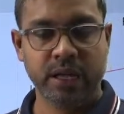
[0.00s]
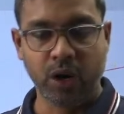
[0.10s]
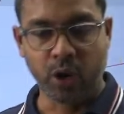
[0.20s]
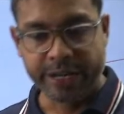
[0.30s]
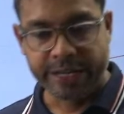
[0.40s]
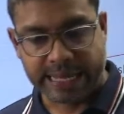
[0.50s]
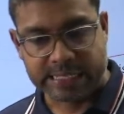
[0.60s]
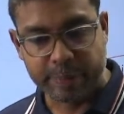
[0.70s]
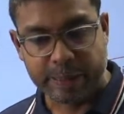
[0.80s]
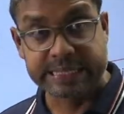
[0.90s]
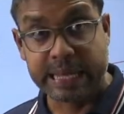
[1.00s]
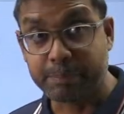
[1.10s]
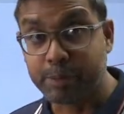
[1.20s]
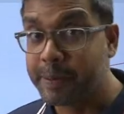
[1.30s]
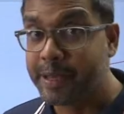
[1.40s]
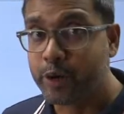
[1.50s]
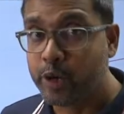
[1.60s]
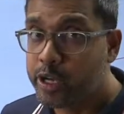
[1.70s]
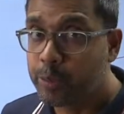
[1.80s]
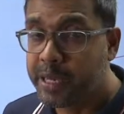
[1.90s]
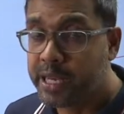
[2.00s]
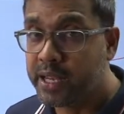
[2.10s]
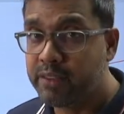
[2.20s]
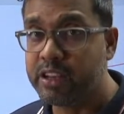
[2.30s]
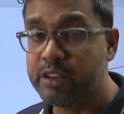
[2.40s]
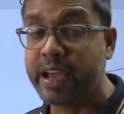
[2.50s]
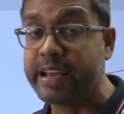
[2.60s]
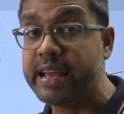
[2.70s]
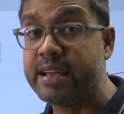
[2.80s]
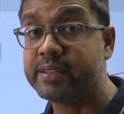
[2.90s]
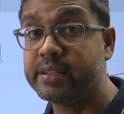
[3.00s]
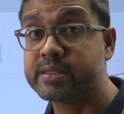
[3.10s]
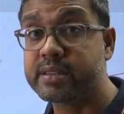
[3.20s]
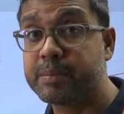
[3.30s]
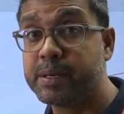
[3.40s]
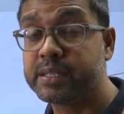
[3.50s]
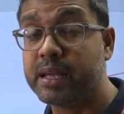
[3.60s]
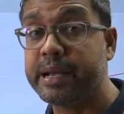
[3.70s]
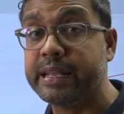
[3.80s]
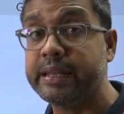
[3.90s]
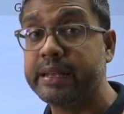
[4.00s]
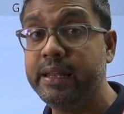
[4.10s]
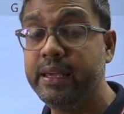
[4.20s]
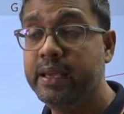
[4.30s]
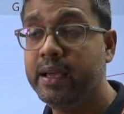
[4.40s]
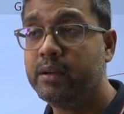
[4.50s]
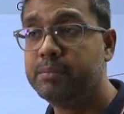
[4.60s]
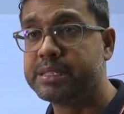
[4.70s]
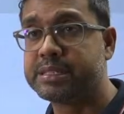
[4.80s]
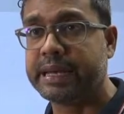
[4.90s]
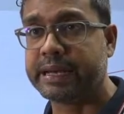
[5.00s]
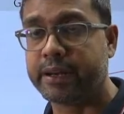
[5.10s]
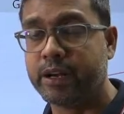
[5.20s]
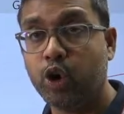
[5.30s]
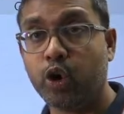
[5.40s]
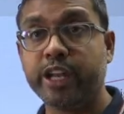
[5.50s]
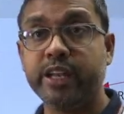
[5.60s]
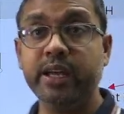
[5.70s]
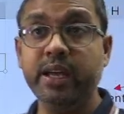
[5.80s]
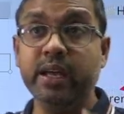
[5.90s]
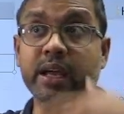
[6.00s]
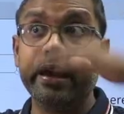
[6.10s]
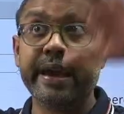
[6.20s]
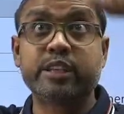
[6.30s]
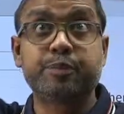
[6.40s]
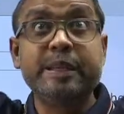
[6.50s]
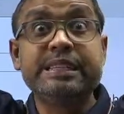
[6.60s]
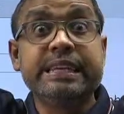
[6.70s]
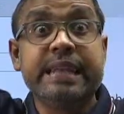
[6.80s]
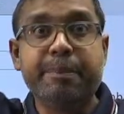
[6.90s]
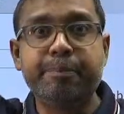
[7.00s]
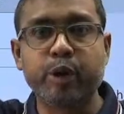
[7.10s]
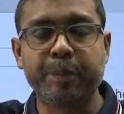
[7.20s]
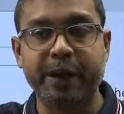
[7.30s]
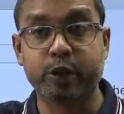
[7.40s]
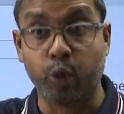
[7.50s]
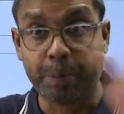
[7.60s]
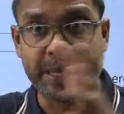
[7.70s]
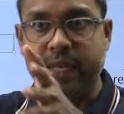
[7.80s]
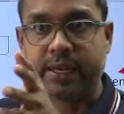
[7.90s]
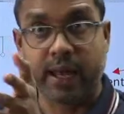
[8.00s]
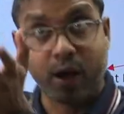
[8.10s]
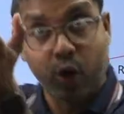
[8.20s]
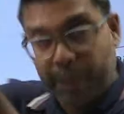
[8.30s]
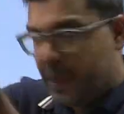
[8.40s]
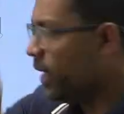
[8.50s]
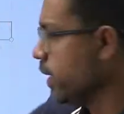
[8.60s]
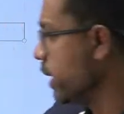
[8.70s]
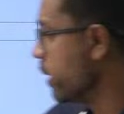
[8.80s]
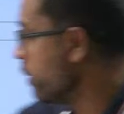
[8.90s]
Auditor express inappropriate audit opinion when financial statements are materially misstated. Auditor express inappropriate opinion. Opinion.